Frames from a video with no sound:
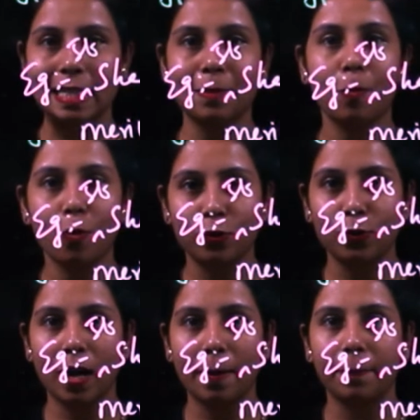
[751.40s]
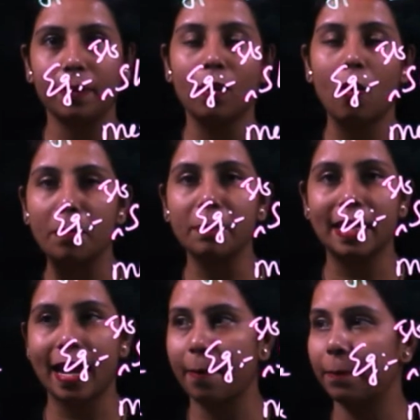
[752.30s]
supposed to happen or
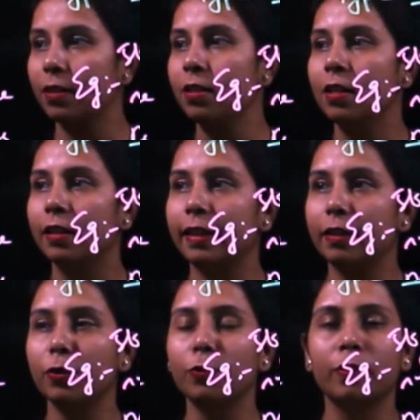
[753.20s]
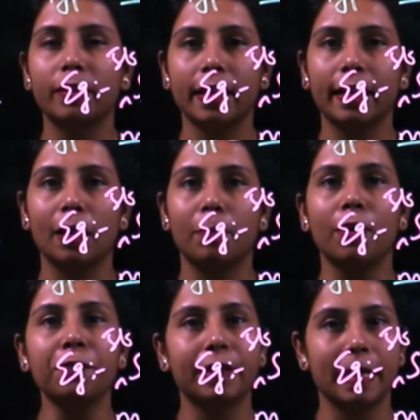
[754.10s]
may happen, then you take help
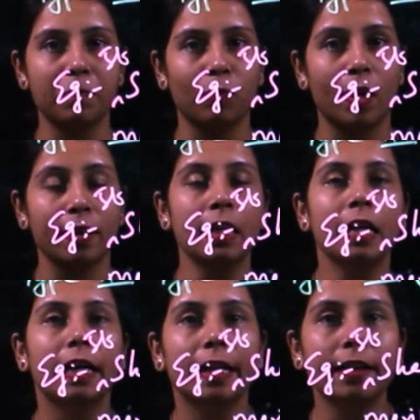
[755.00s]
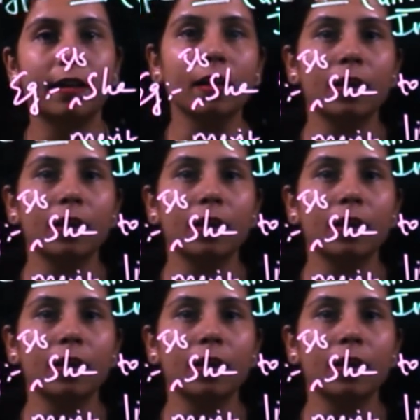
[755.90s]
of type 1. Here